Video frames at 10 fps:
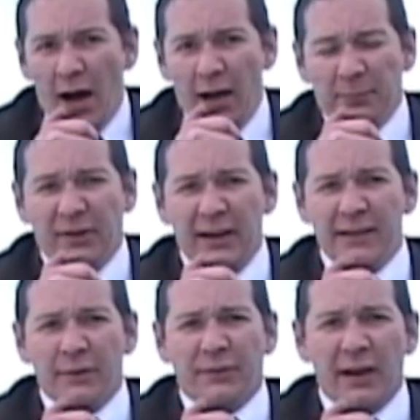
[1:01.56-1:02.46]
I'm
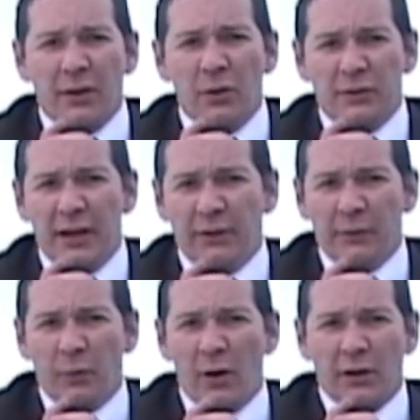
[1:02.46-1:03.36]
standing outside a hotel
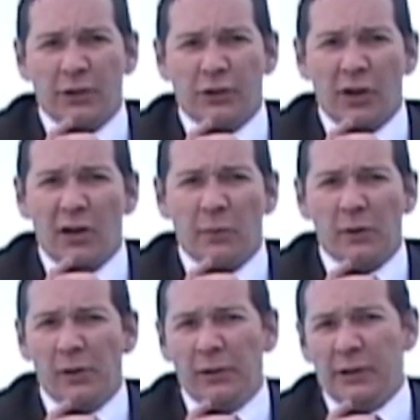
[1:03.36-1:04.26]
in Waukesha, where
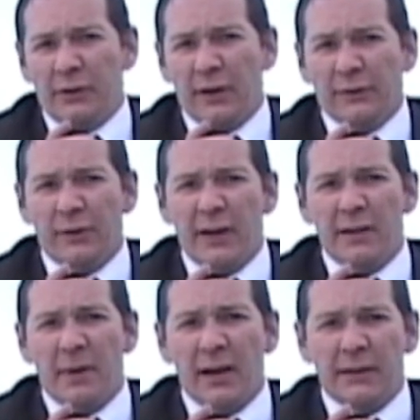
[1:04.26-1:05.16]
earlier yesterday
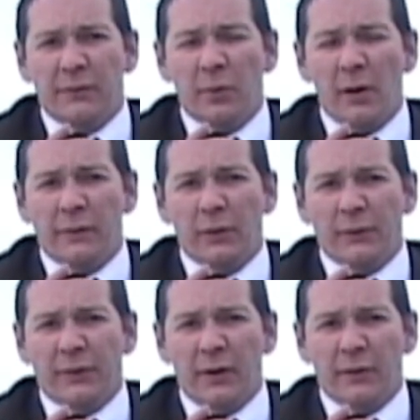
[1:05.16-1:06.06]
the body of
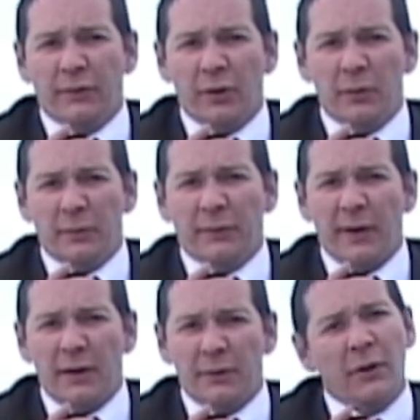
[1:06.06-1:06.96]
12-year-old Sarah Strode was
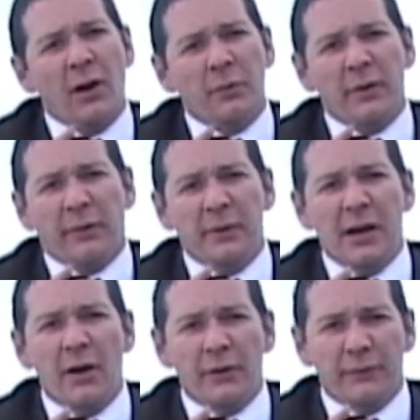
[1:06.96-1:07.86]
found, along with three
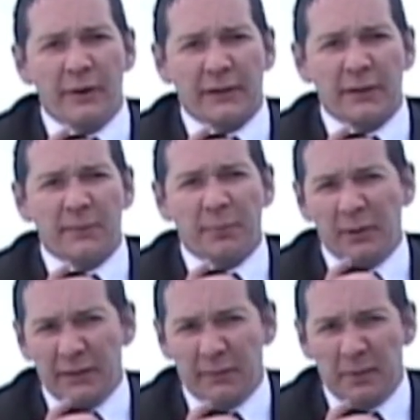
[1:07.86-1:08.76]
other victims
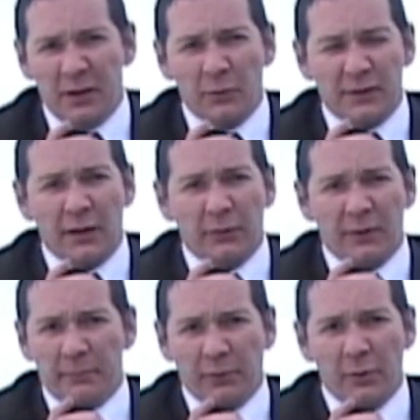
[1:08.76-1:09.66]
believed to be hotel
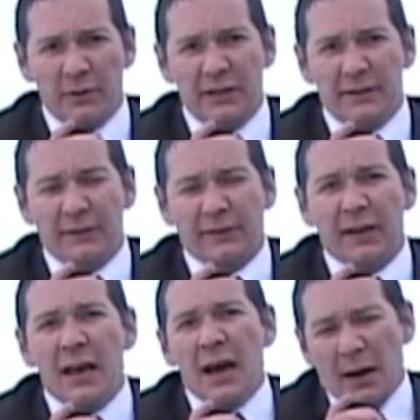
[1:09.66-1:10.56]
employees.
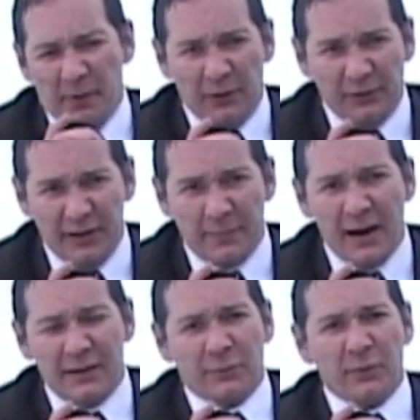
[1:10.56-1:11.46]
Apparently the
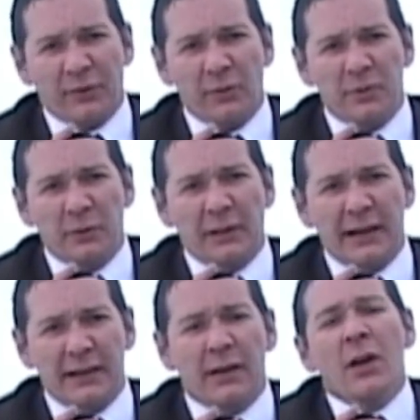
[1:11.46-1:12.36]
bodies were so
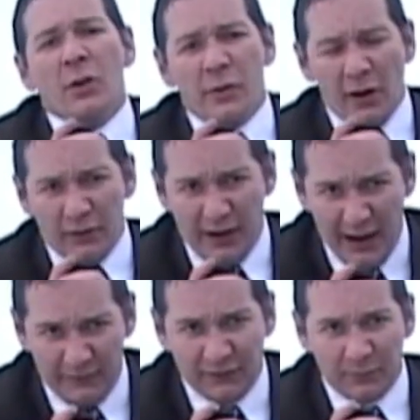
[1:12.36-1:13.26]
mutilated, they're
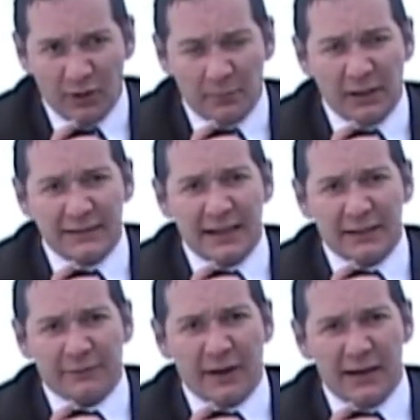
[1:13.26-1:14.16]
having some trouble
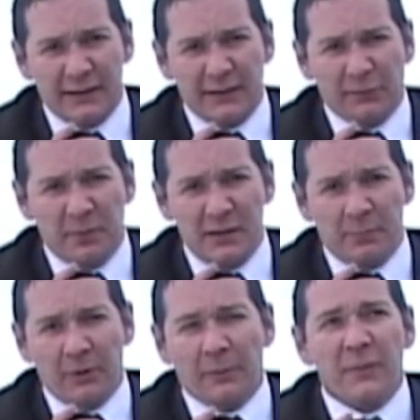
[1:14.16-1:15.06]
identifying these
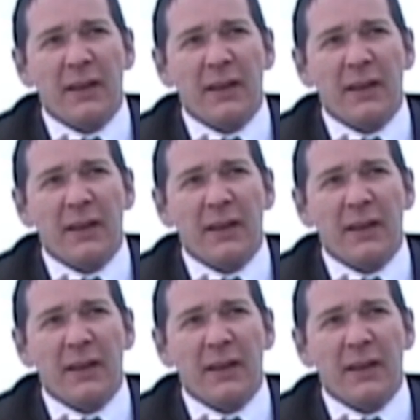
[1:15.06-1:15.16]
people.